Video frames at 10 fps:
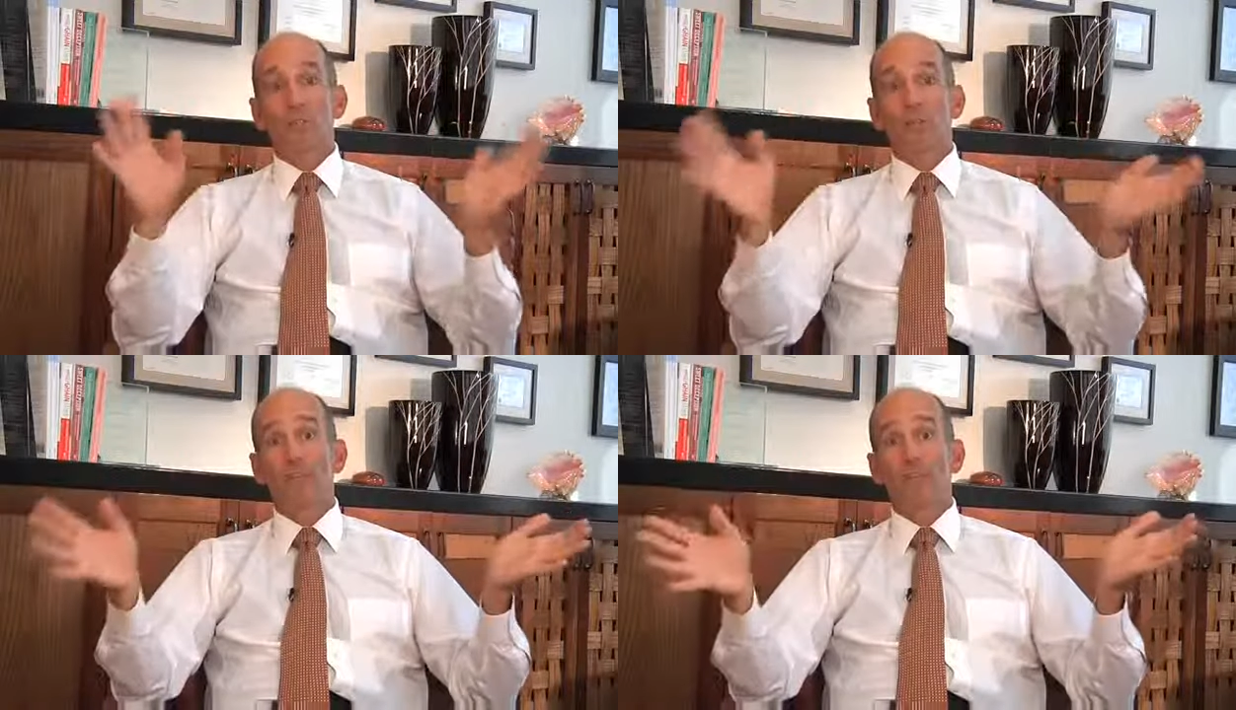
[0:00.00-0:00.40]

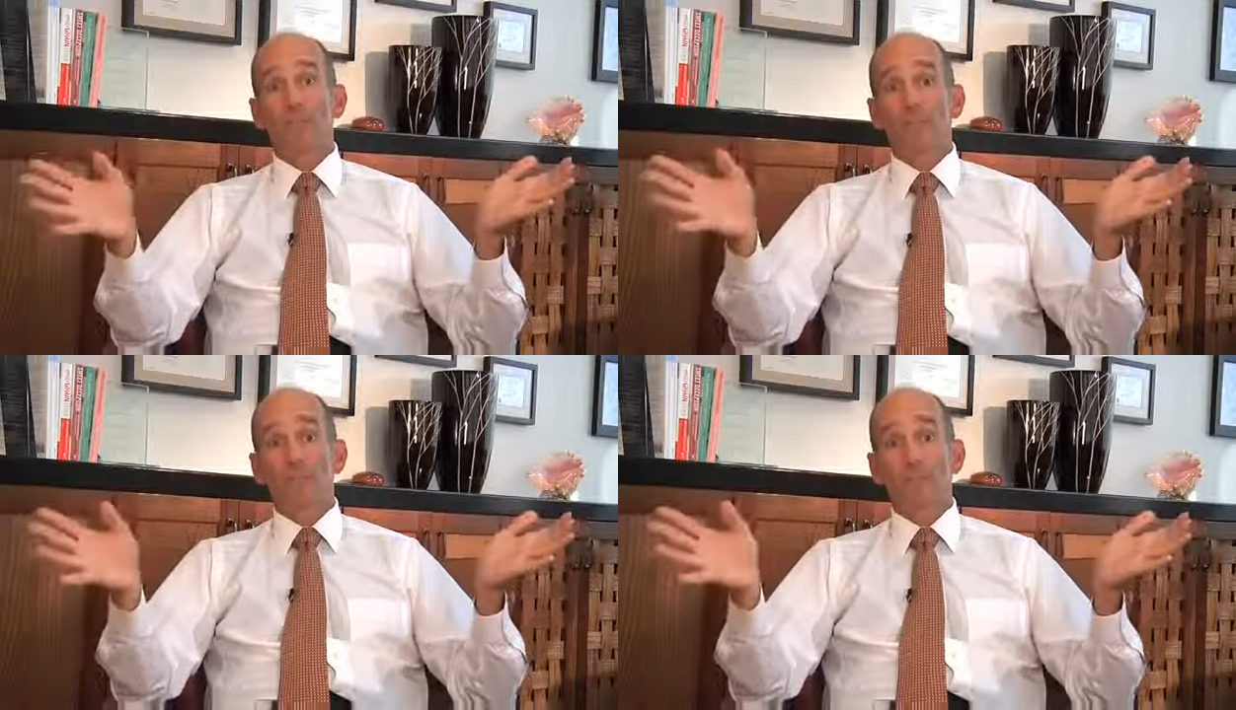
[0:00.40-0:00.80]
and
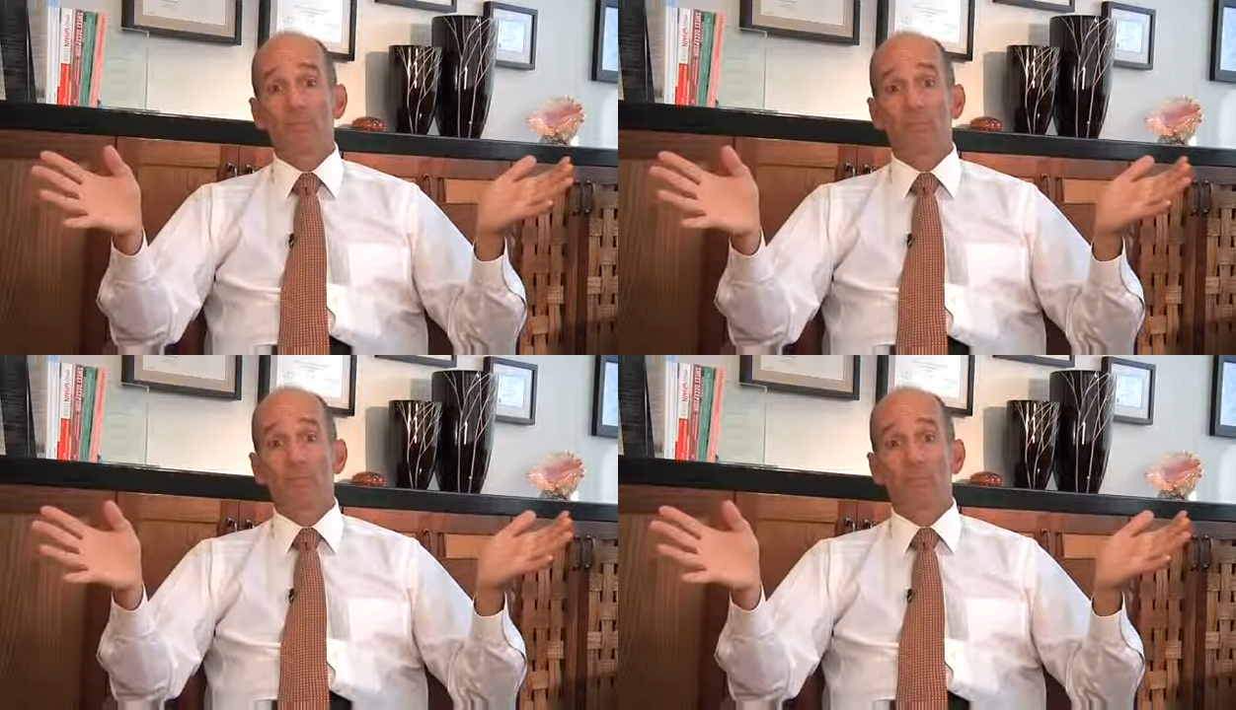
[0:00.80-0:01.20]
95% of the
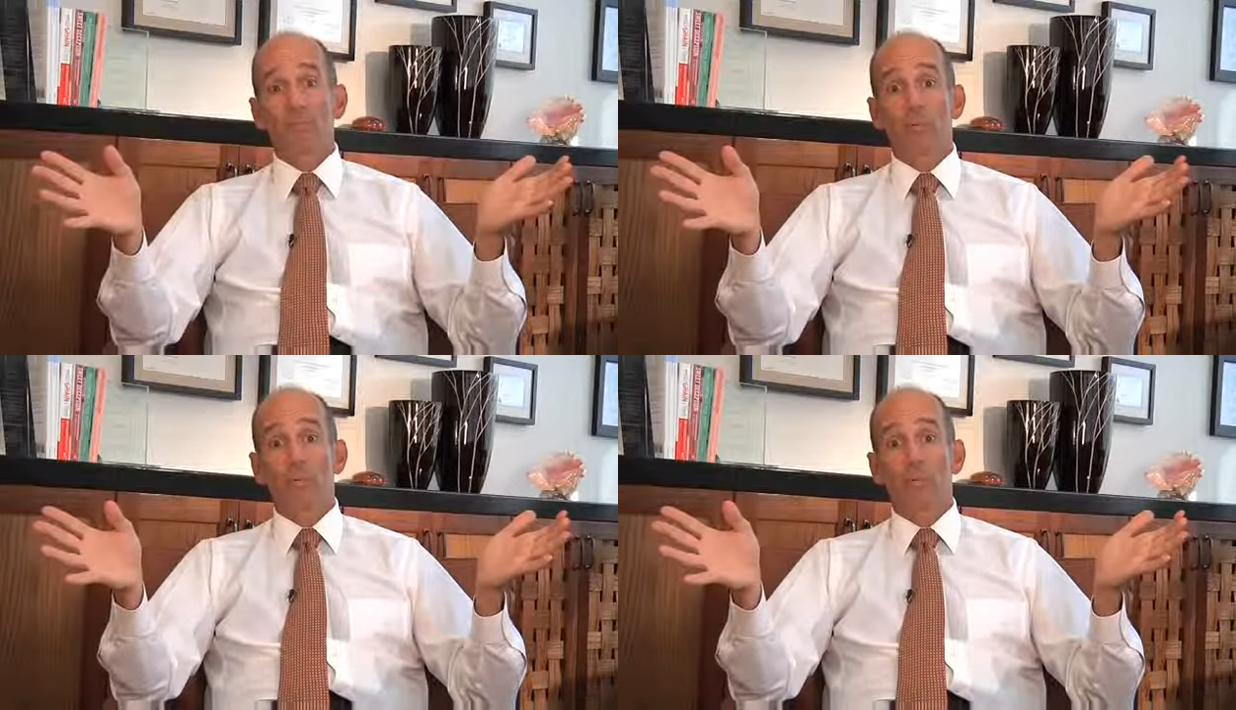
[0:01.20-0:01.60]
foods we eat
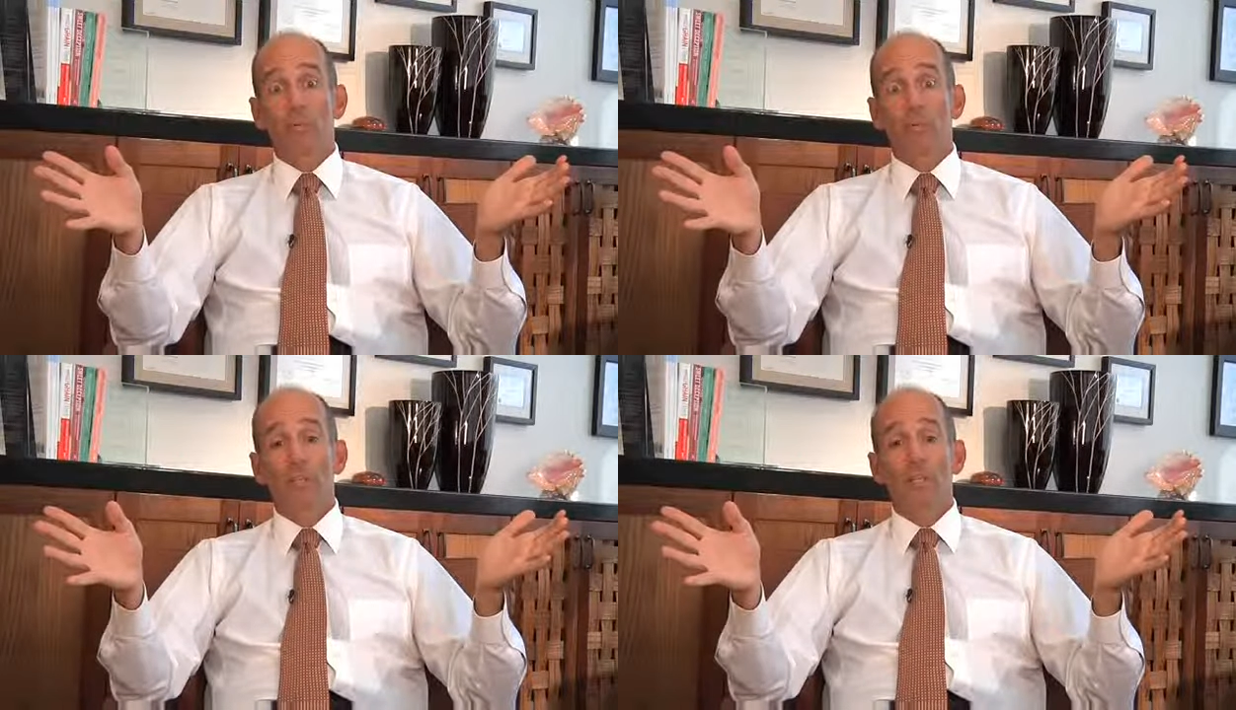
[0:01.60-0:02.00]
are
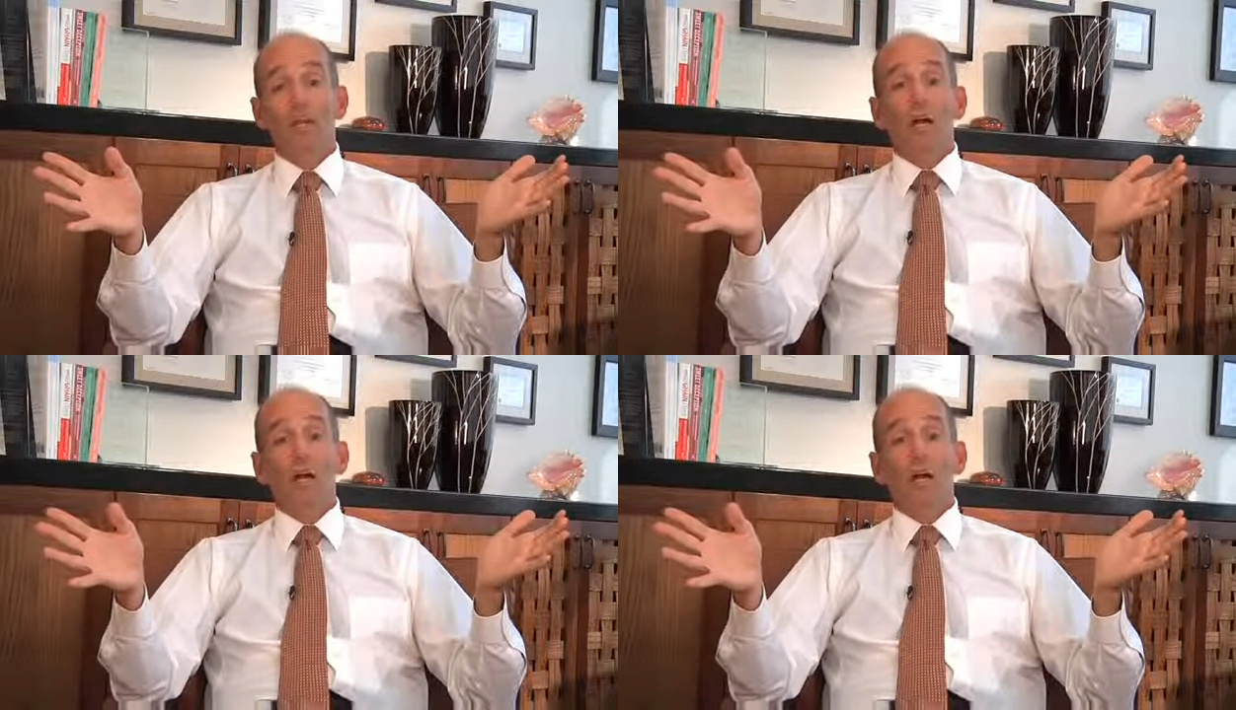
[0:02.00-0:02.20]
processed,